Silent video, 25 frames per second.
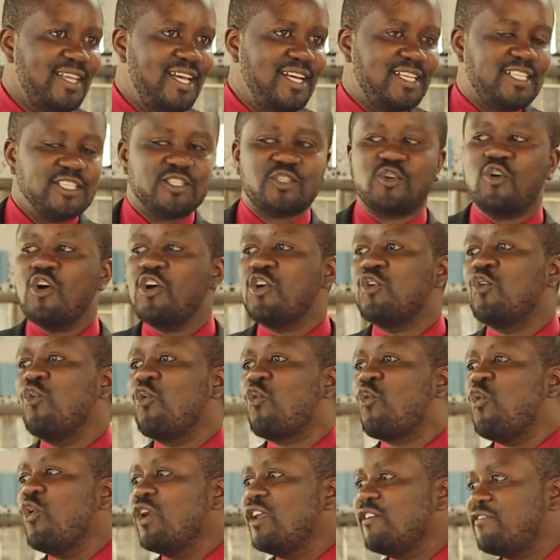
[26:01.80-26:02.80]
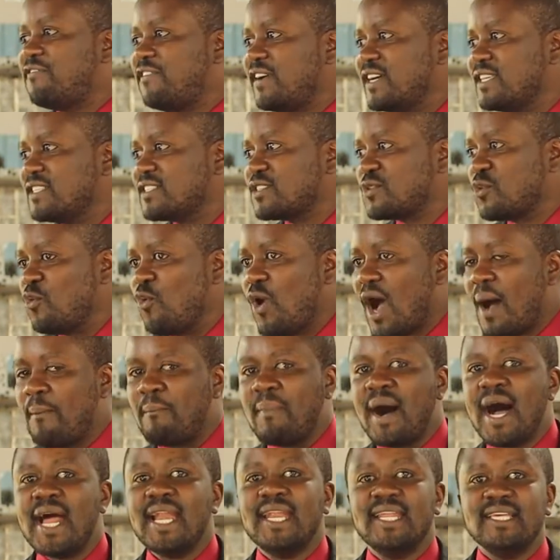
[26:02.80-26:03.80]
It is God who qualifies who a
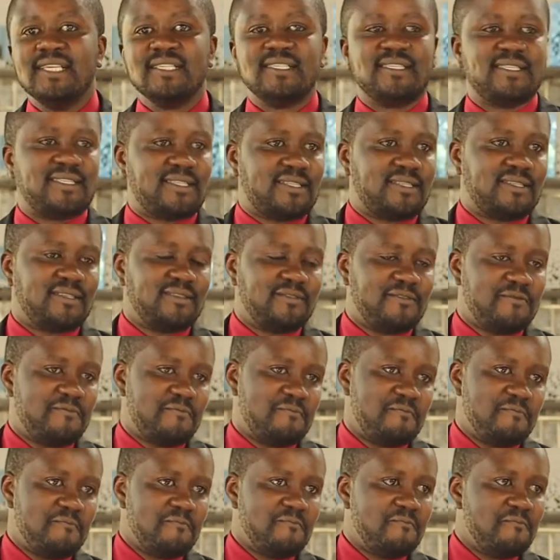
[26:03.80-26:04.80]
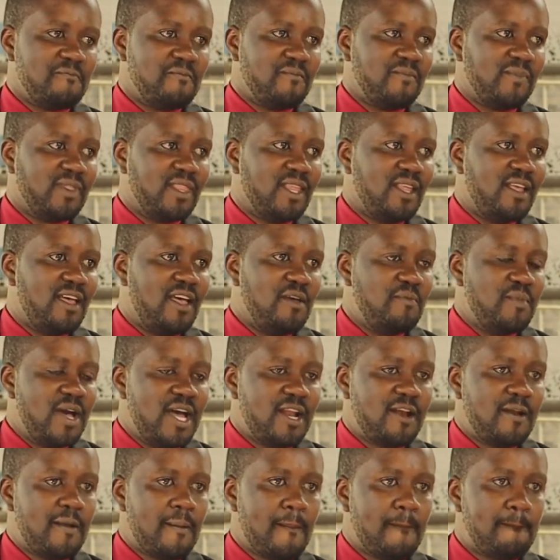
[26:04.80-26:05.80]
man is.
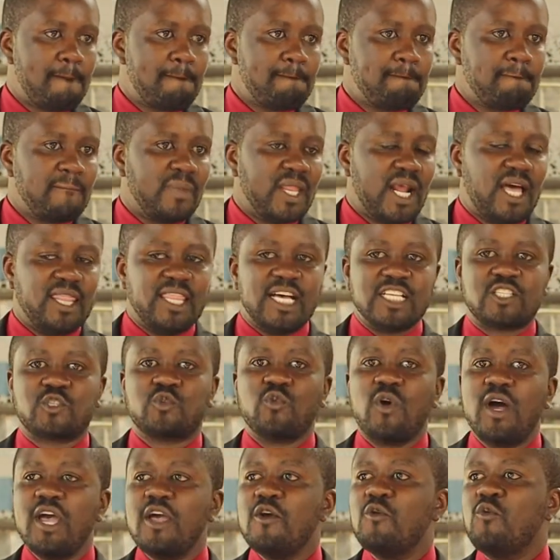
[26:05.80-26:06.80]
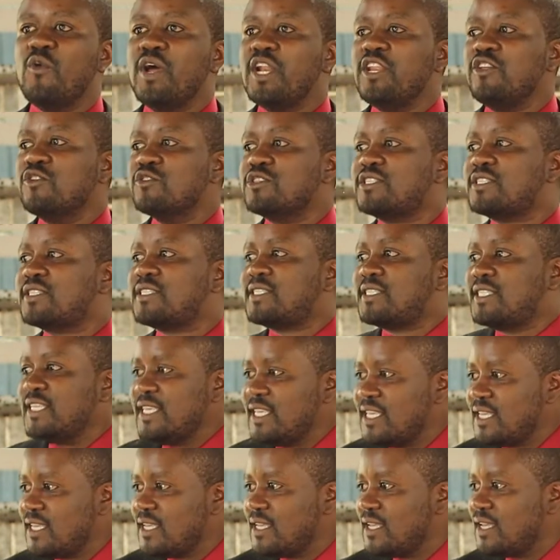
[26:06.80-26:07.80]
Amen? And that's why when you
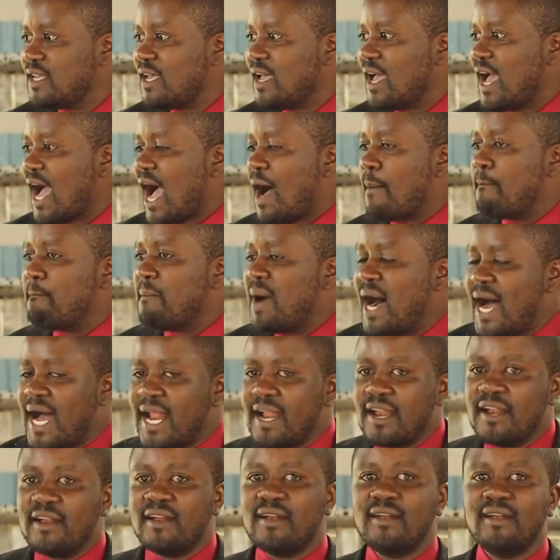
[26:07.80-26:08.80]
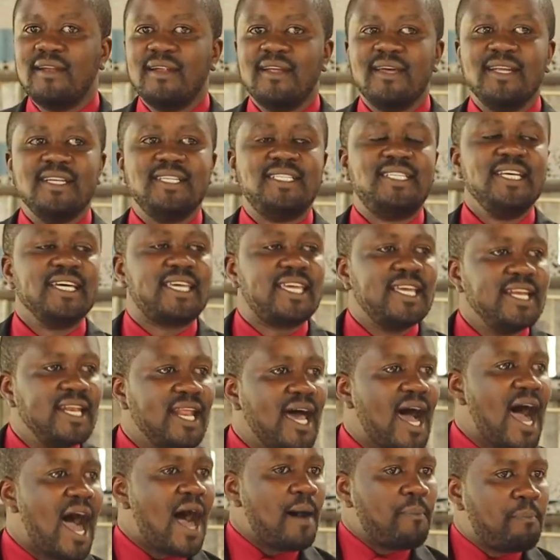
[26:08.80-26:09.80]
see a man
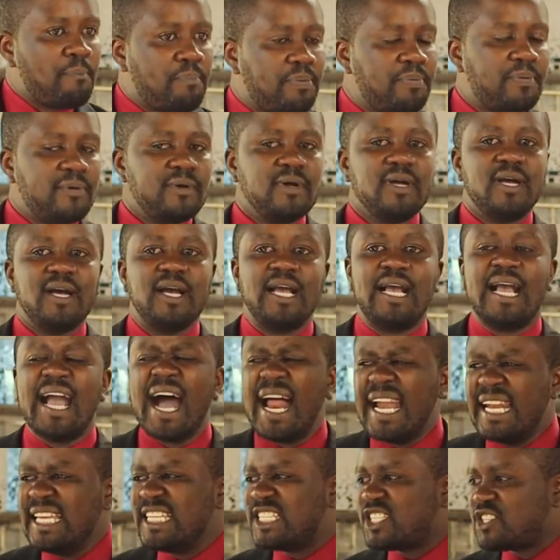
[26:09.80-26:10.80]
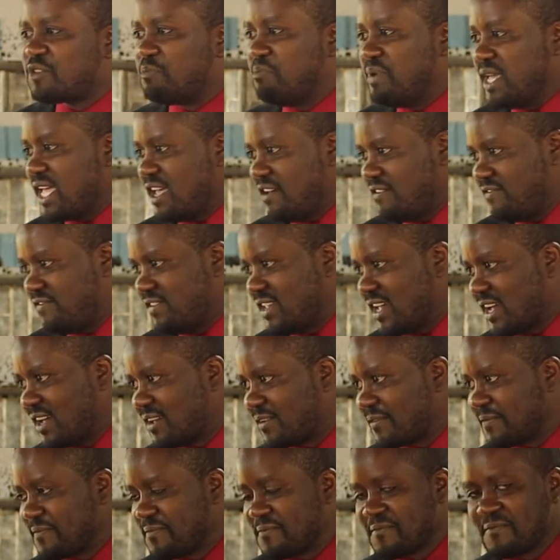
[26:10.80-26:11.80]
taking up girlish behavior,
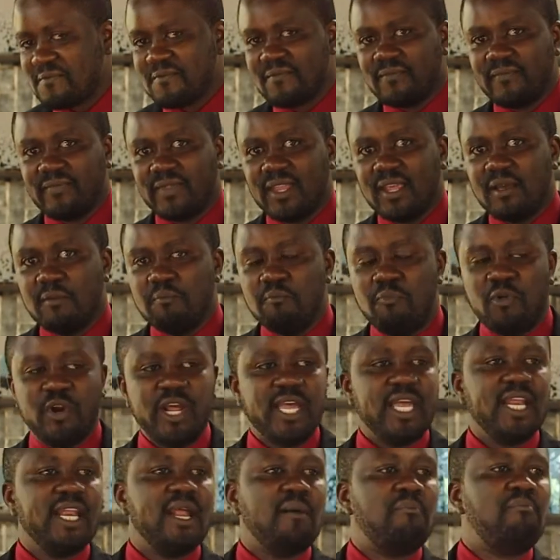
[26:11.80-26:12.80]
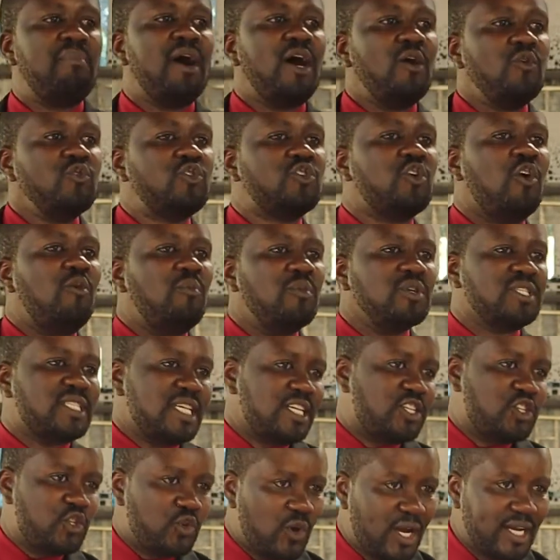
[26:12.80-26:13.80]
bringing about
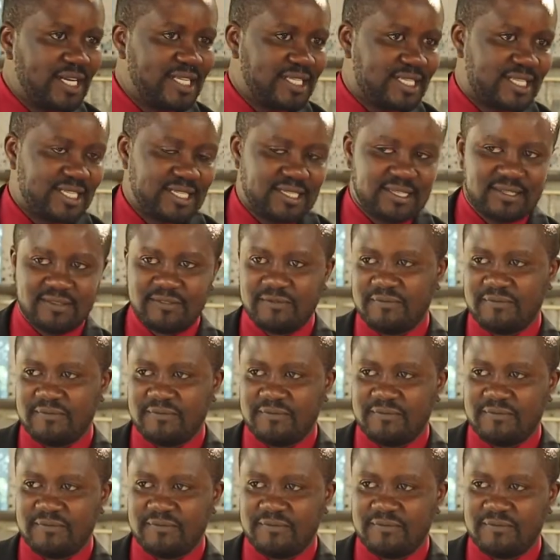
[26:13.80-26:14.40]
homosexuality,